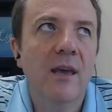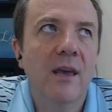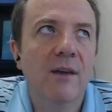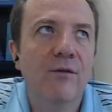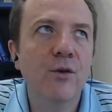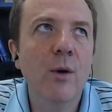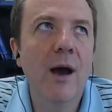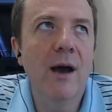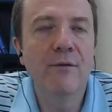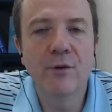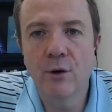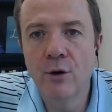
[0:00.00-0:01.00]
if you
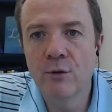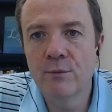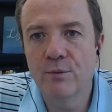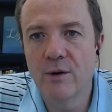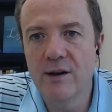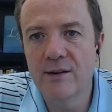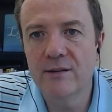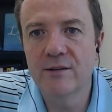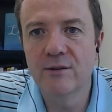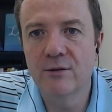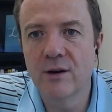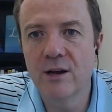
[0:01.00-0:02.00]
have your own product
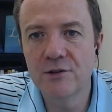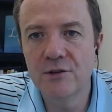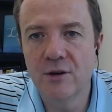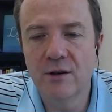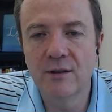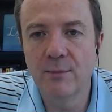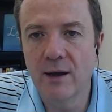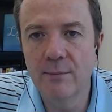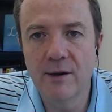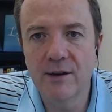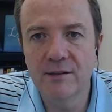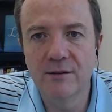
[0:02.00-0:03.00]
and you're not sharing the buy
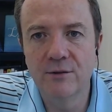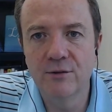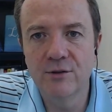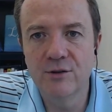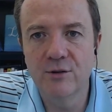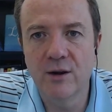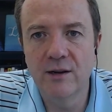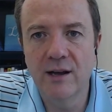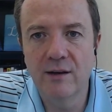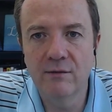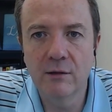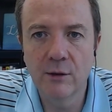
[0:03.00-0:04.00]
box and you're just trying to
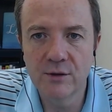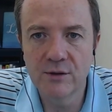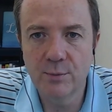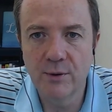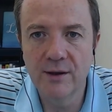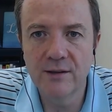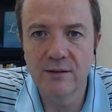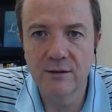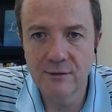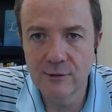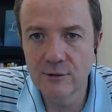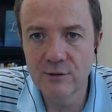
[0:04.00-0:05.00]
have the lowest price in
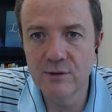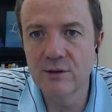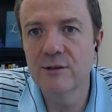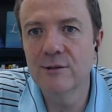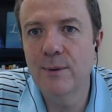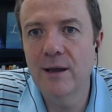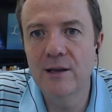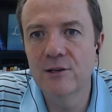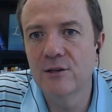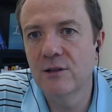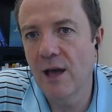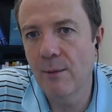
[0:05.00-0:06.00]
the search results
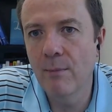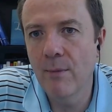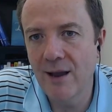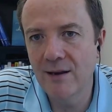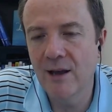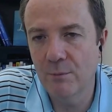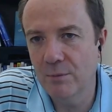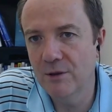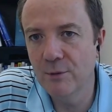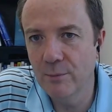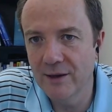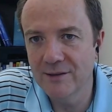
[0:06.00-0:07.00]
page, that might mm-hmm. not be
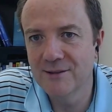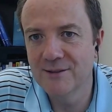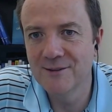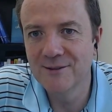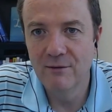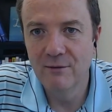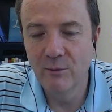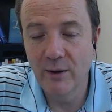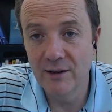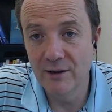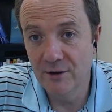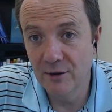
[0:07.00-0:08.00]
the best
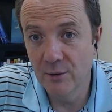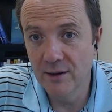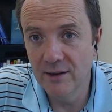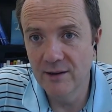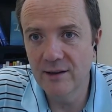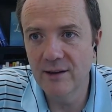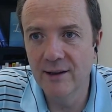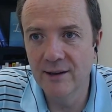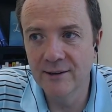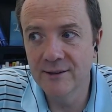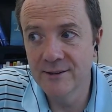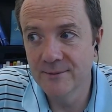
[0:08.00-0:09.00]
way to do it.
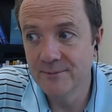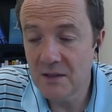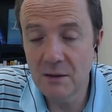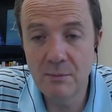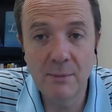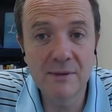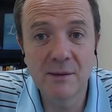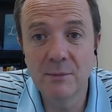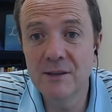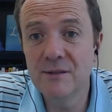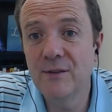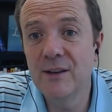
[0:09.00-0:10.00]
And maybe some of
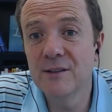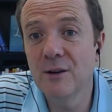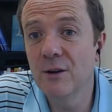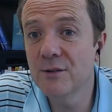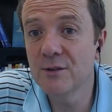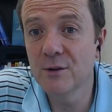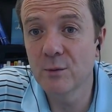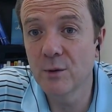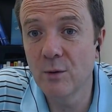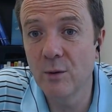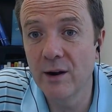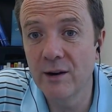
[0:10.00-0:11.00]
these fees also
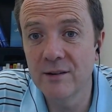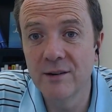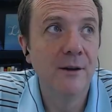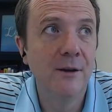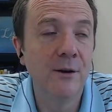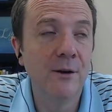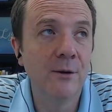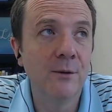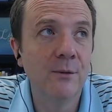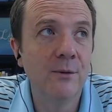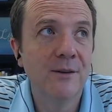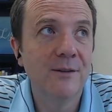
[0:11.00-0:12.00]
require, you
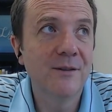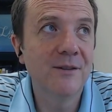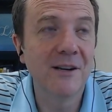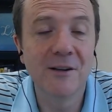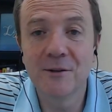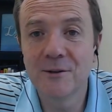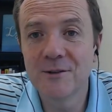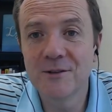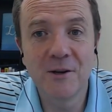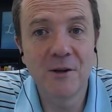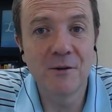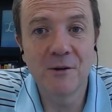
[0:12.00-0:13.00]
know, sellers
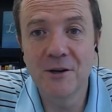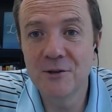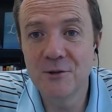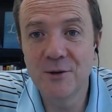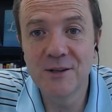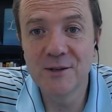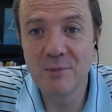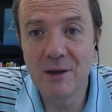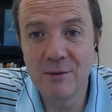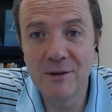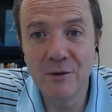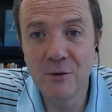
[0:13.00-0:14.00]
in other countries
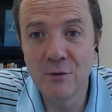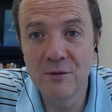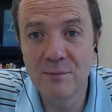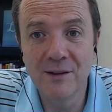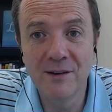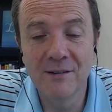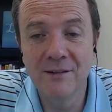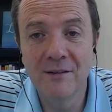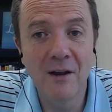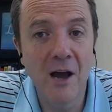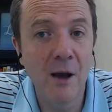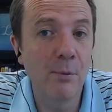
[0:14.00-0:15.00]
maybe who have been
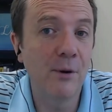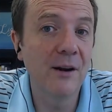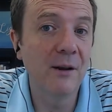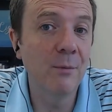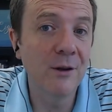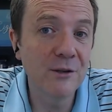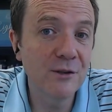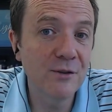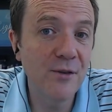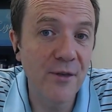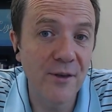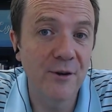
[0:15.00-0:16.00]
operating at much
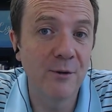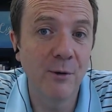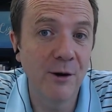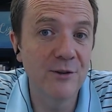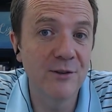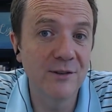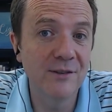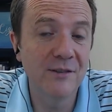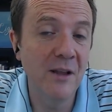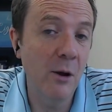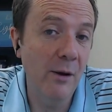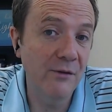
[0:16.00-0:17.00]
thinner margins
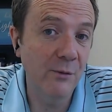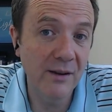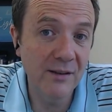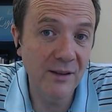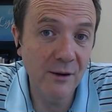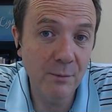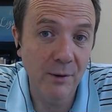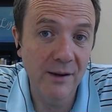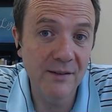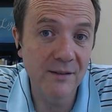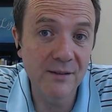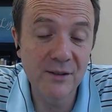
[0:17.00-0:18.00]
now have to raise their
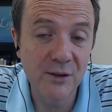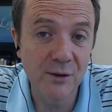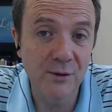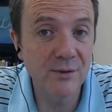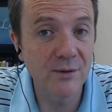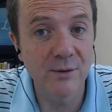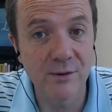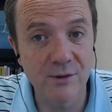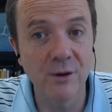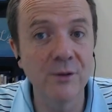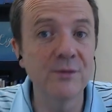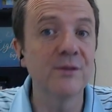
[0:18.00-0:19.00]
prices too. So there's
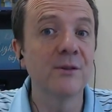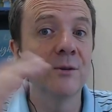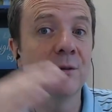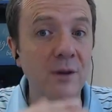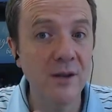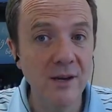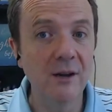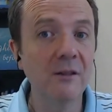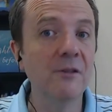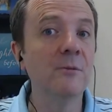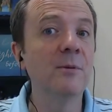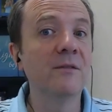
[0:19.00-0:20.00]
also a
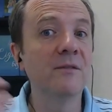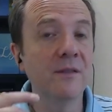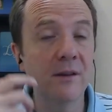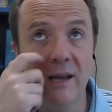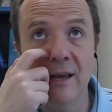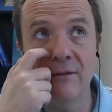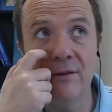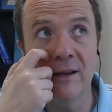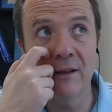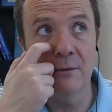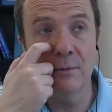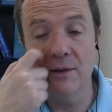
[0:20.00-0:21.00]
little bit of an
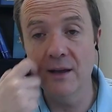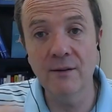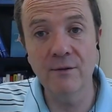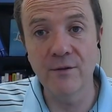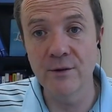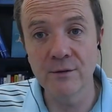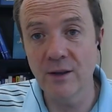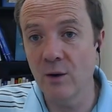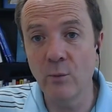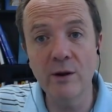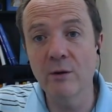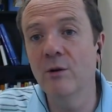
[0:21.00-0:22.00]
evening of the playing field.
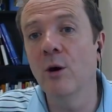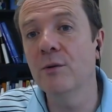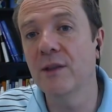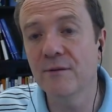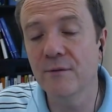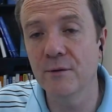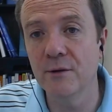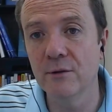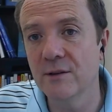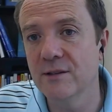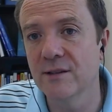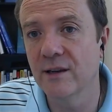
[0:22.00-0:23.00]
And we don't know what that fully
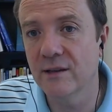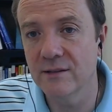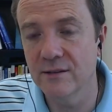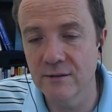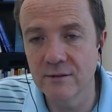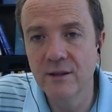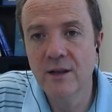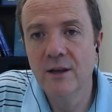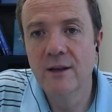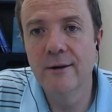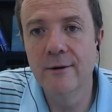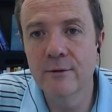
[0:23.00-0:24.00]
looks like until,
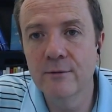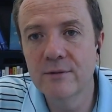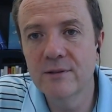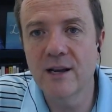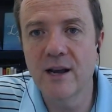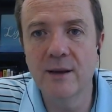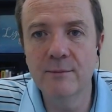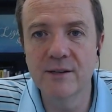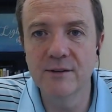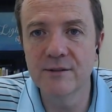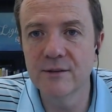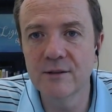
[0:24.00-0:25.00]
you know, time
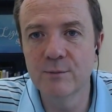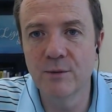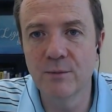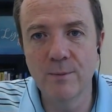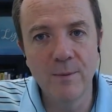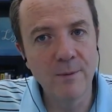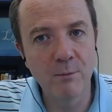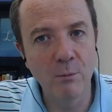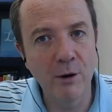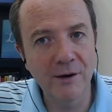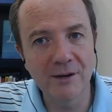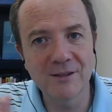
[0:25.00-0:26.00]
tells us. But
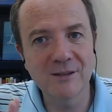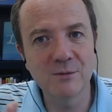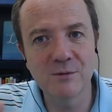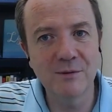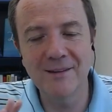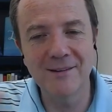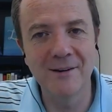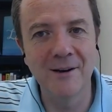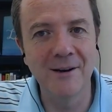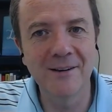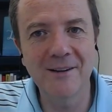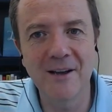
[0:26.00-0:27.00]
markets
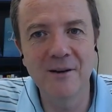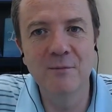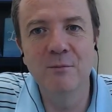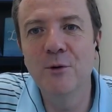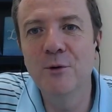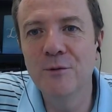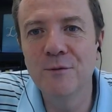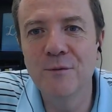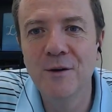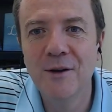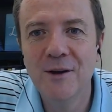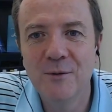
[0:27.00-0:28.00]
uh, kind of
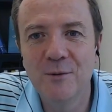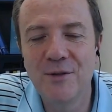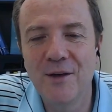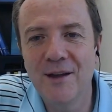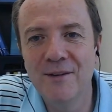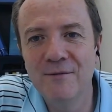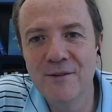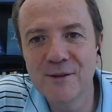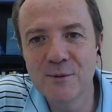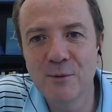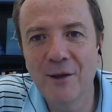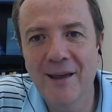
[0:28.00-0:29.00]
move with that
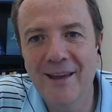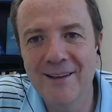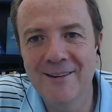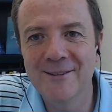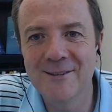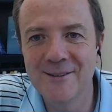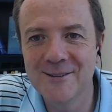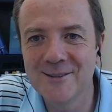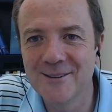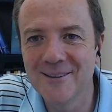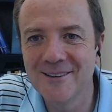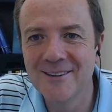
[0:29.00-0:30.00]
invisible hand,
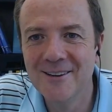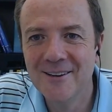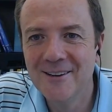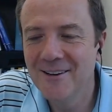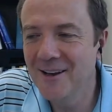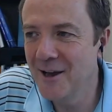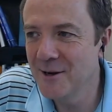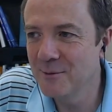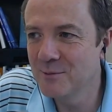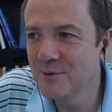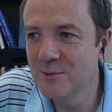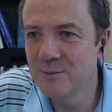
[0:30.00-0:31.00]
as uh,
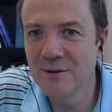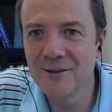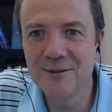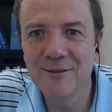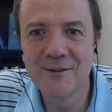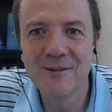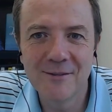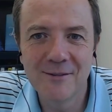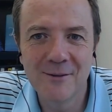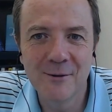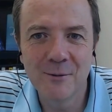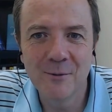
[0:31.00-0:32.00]
Adam Smith,
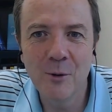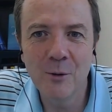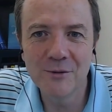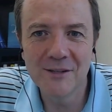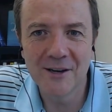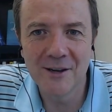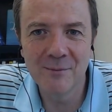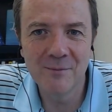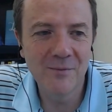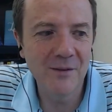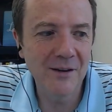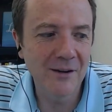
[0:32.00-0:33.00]
you know, old
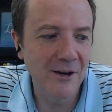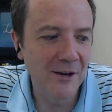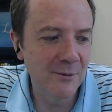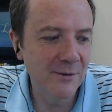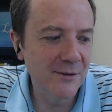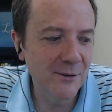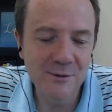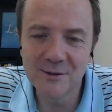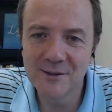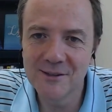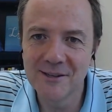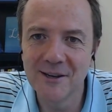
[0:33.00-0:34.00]
time economist
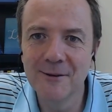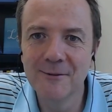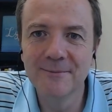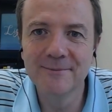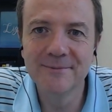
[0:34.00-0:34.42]
used to say.